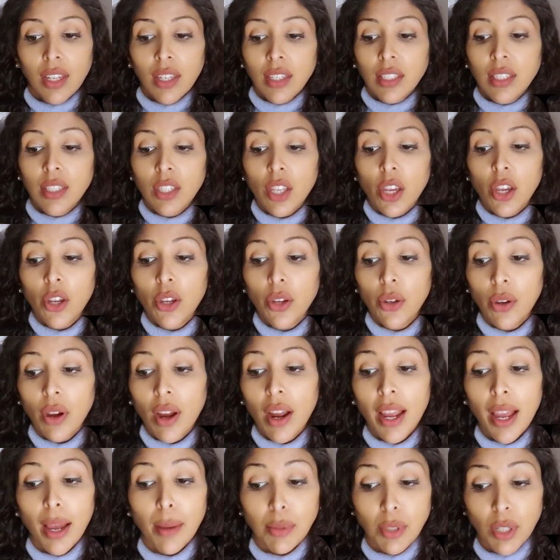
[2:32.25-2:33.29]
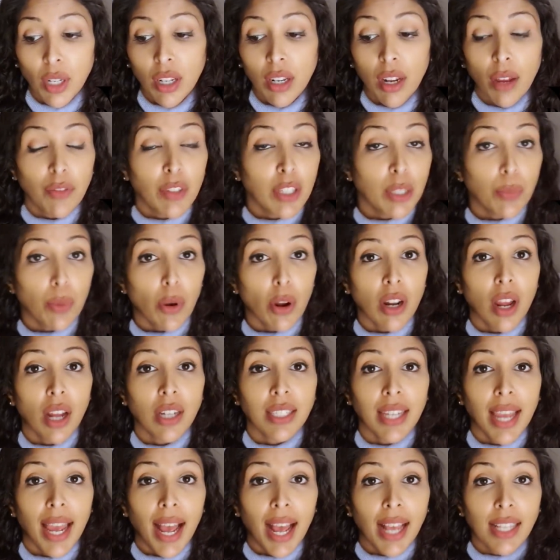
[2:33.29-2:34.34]
So I absolutely love this product.
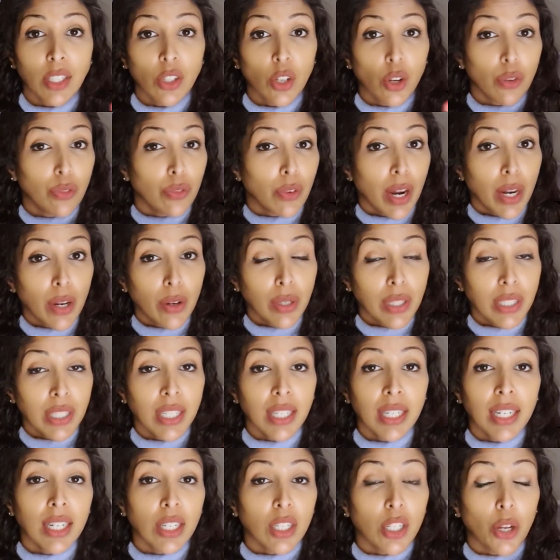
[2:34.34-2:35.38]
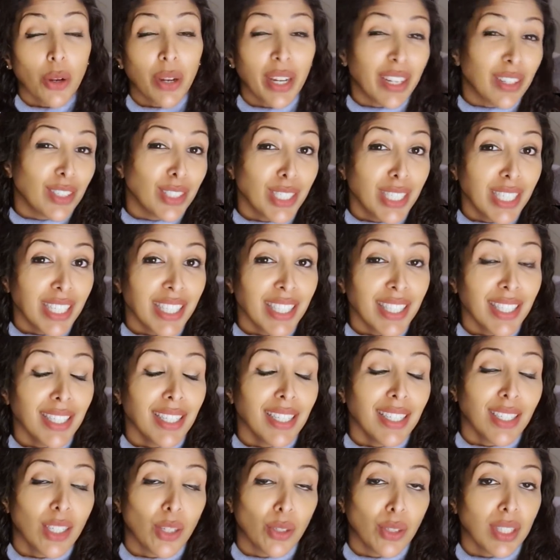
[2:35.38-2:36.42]
It has no fragrance in it, no irritants in
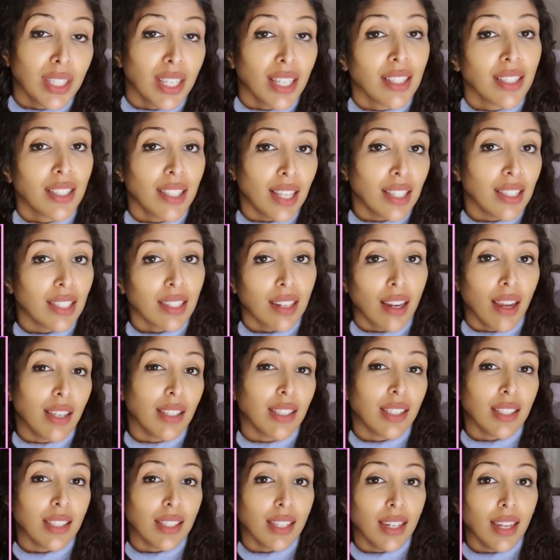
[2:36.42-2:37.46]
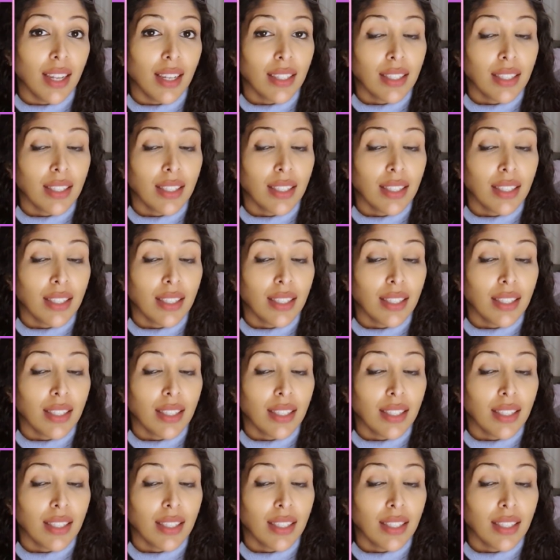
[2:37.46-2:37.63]
it, no skin sensitizers in it.